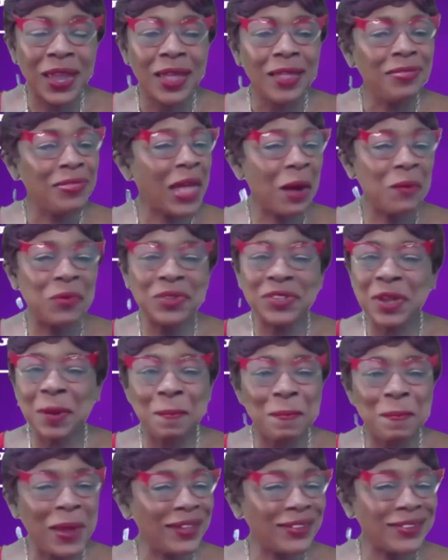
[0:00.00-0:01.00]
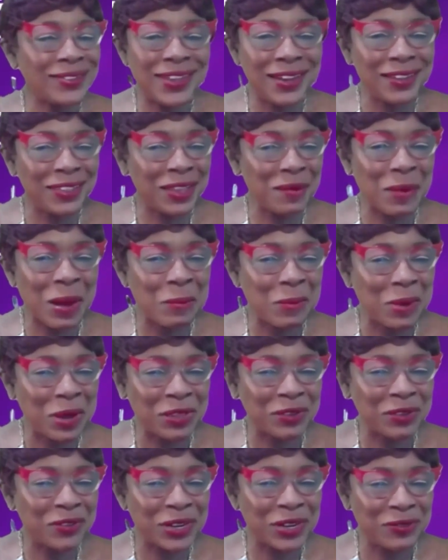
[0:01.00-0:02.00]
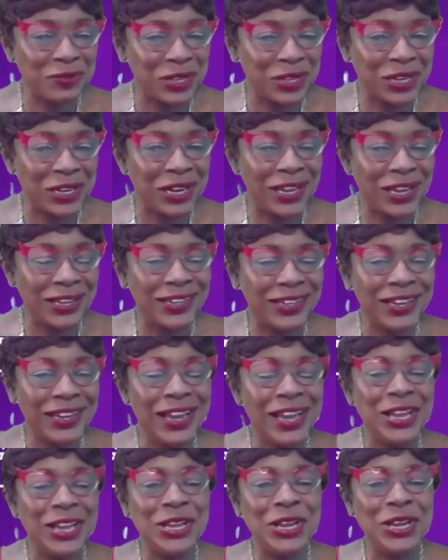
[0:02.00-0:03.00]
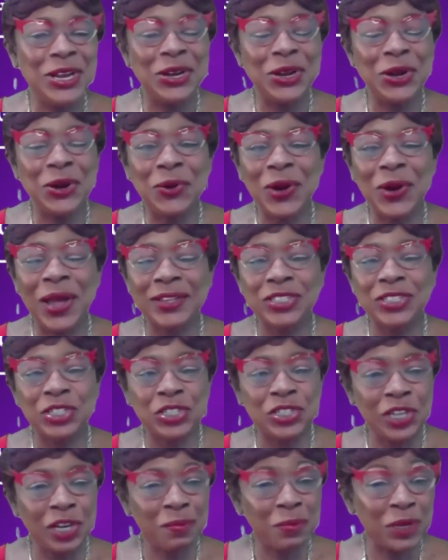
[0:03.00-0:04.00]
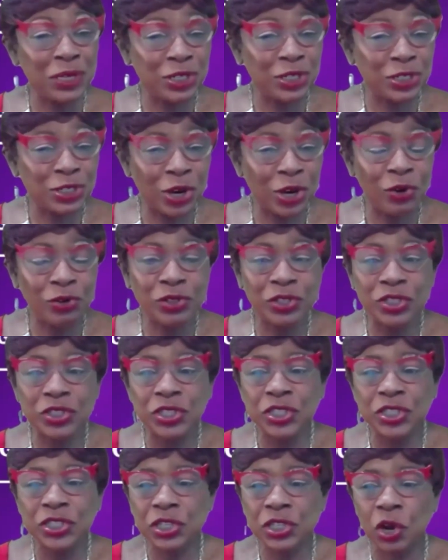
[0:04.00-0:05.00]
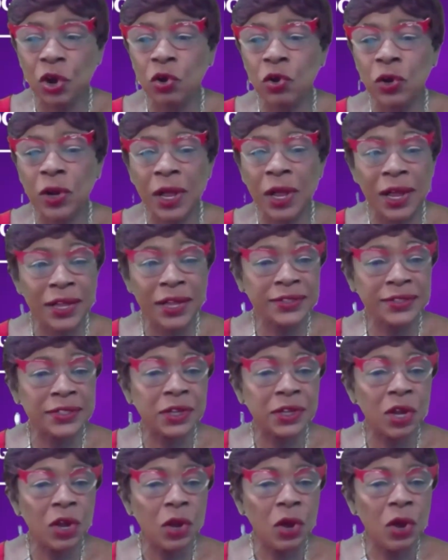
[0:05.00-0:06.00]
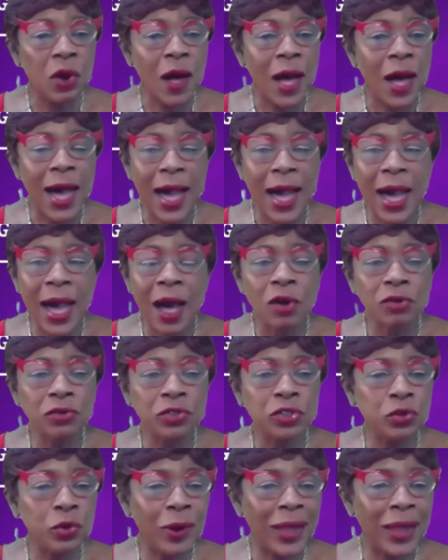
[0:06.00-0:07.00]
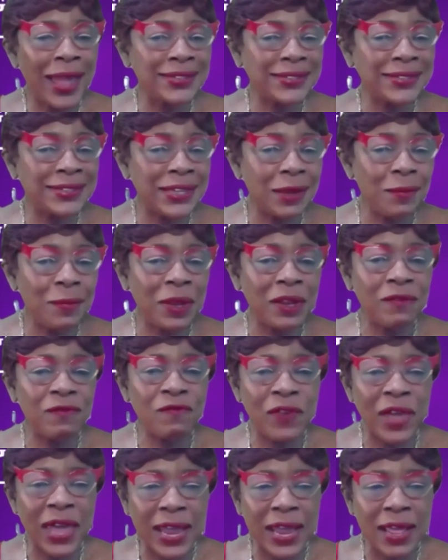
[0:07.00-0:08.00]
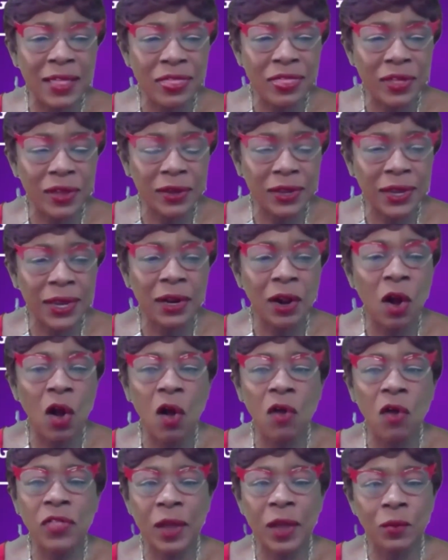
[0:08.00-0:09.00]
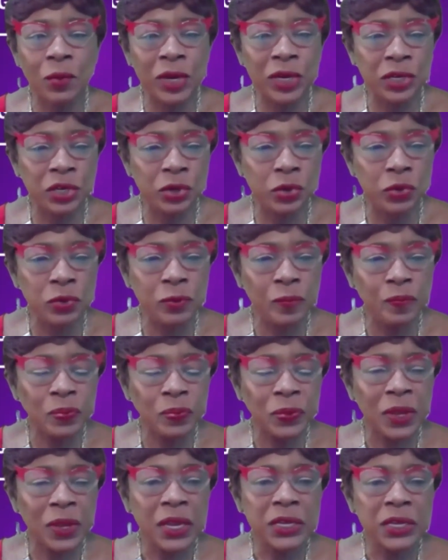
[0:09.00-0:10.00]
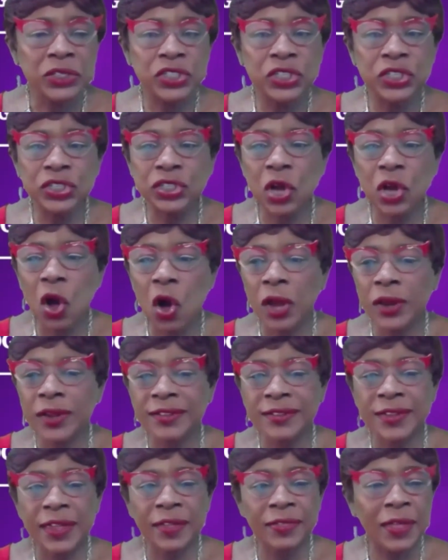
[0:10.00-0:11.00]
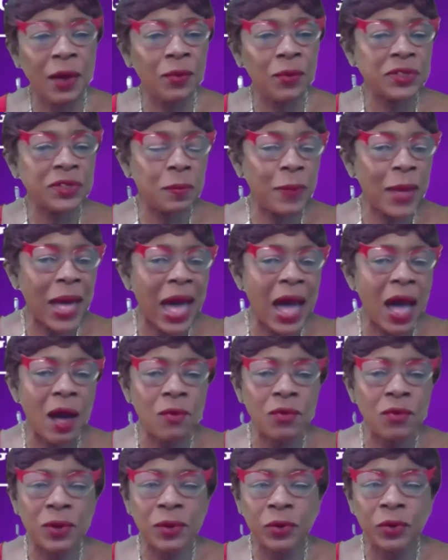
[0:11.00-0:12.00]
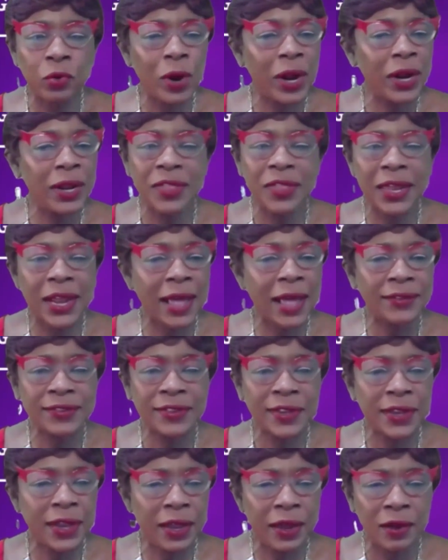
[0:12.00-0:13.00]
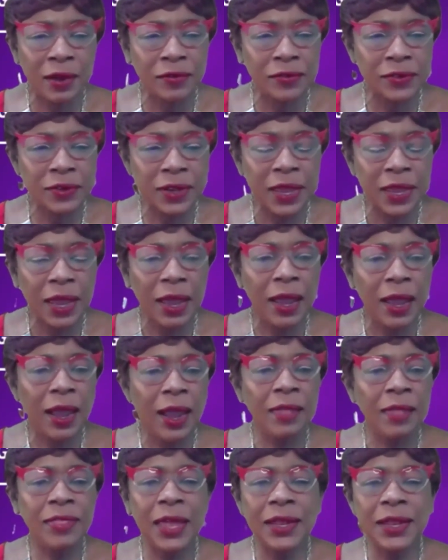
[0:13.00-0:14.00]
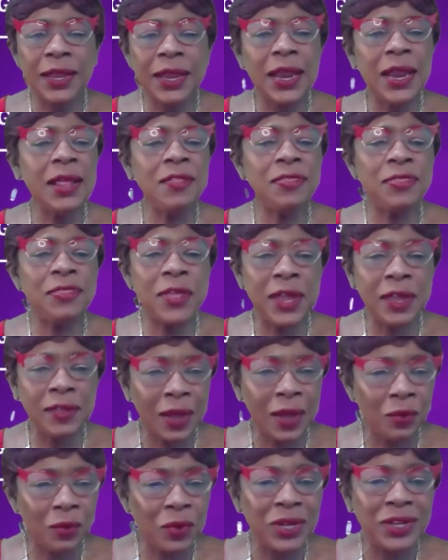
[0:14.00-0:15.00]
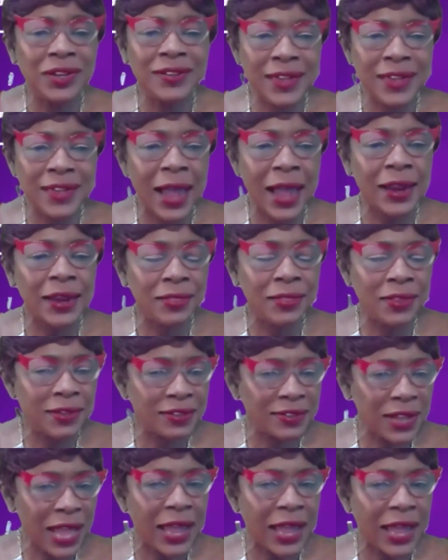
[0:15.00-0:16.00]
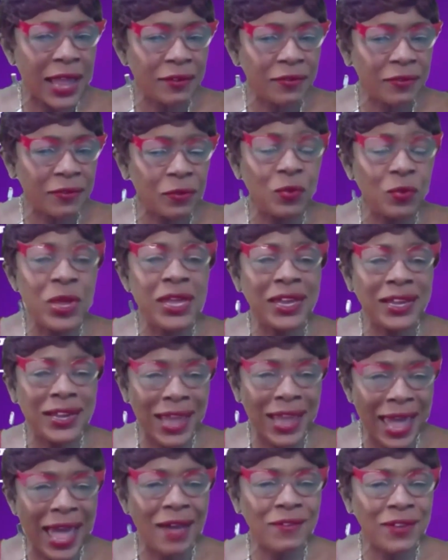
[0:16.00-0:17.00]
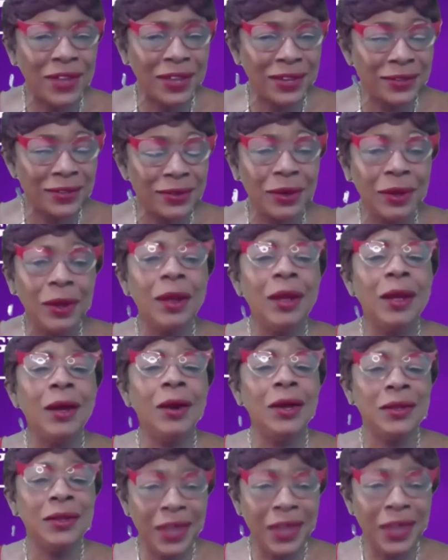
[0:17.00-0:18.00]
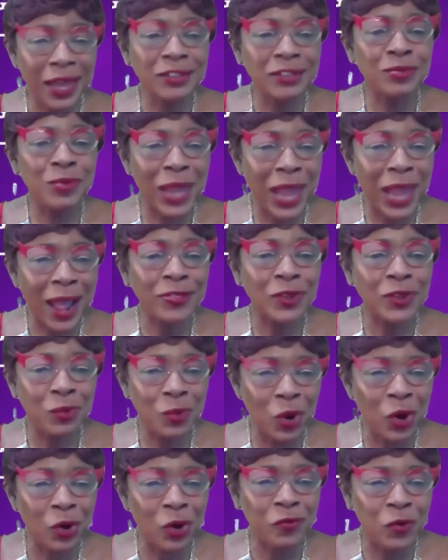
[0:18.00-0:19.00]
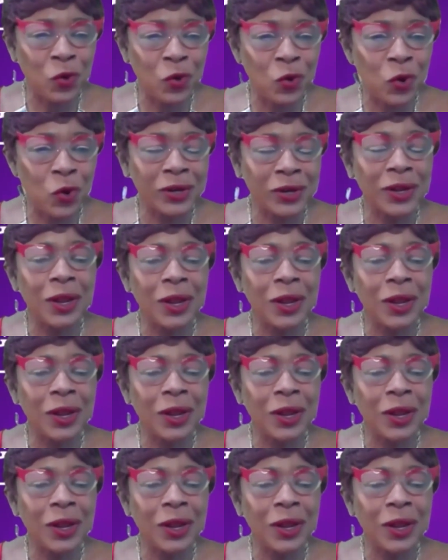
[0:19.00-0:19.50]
That was the best thing that my mother could have done, and she took me to church and she showed us how to exhibit faith in all that we do. She taught us that there was a power greater than ourselves, and that anything that we desire in this life, we can have it. Yes, we have to work for it,